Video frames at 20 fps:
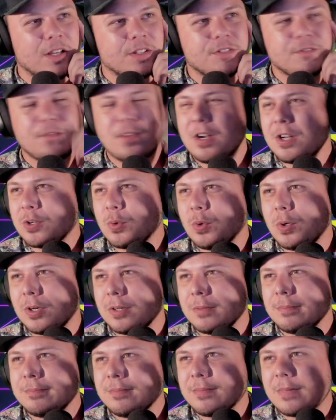Very cool.
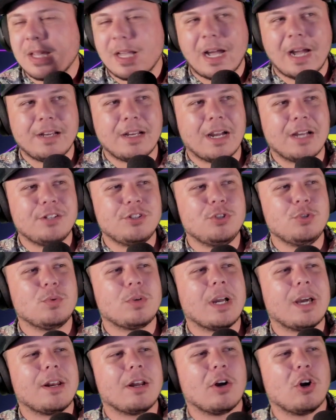I do
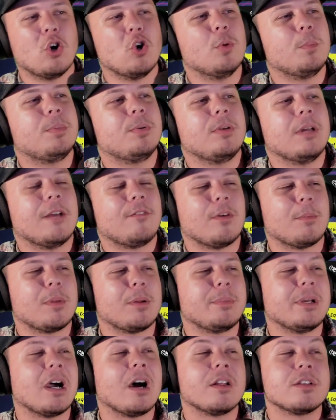kind of hope, if I'm going to
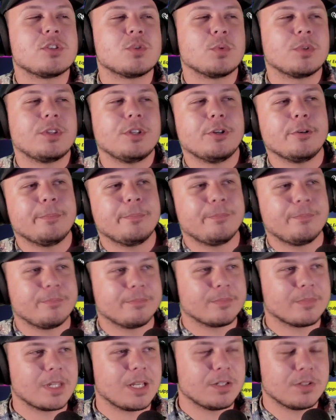be honest with you,
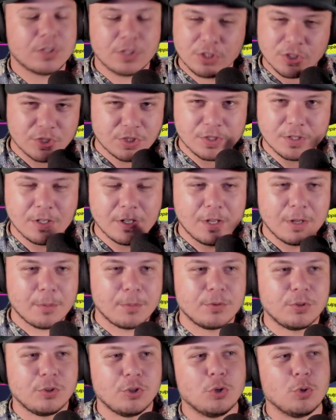
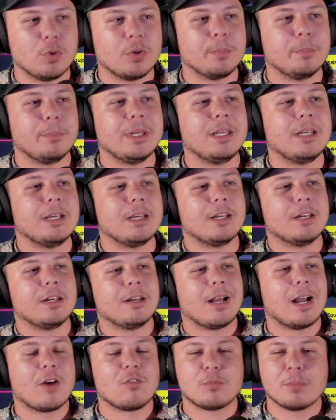me, and
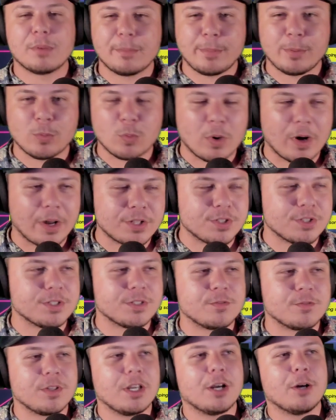however many people watch this
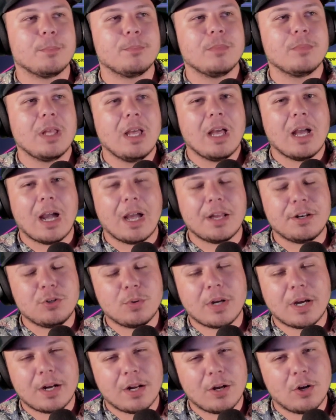video, I do
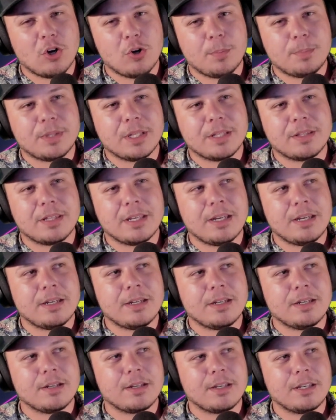kind of hope that
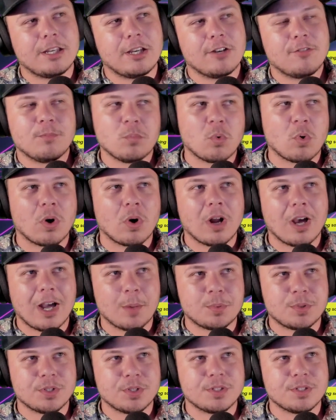they give more
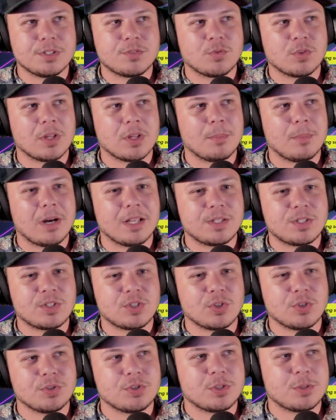options for the
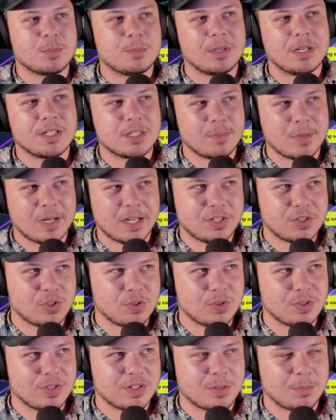monsters, because the
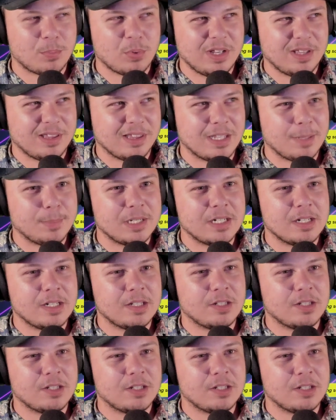monsters are pretty limited in